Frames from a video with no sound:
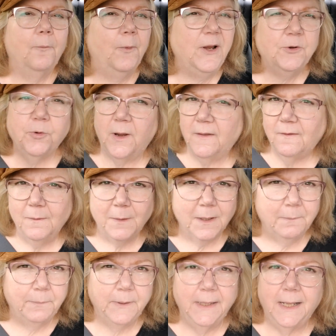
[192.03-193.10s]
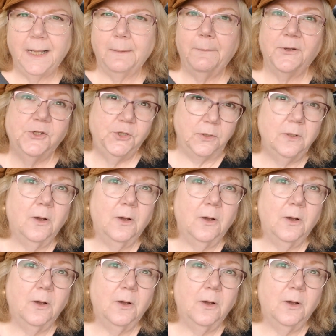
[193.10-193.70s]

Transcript: We trust them completely, but you